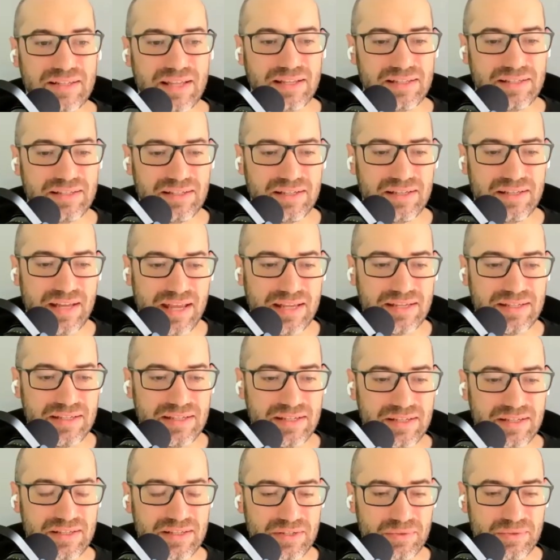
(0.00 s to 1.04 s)
That's in
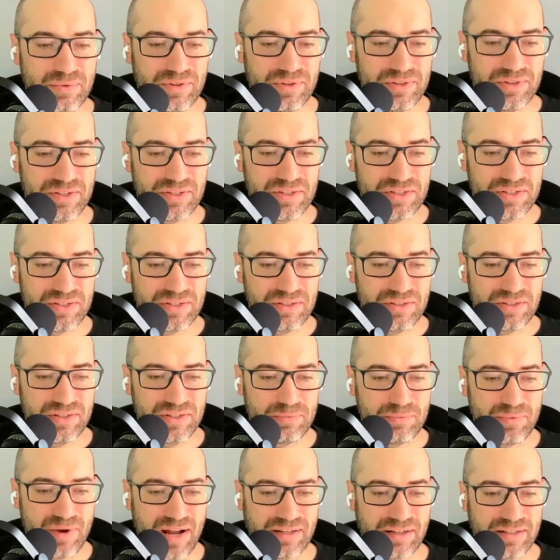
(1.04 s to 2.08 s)
essence what this
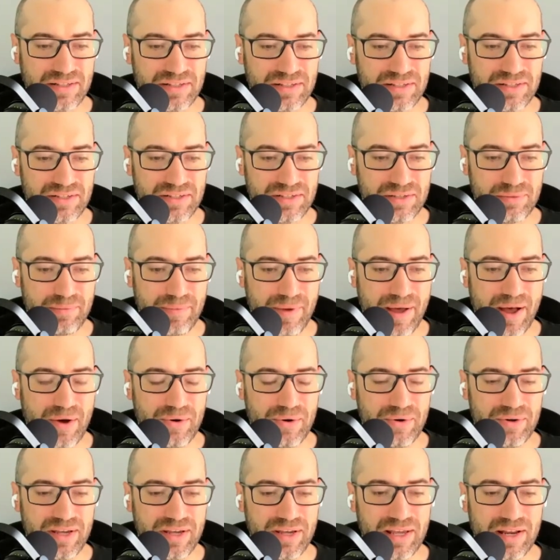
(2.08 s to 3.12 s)
this practice is about.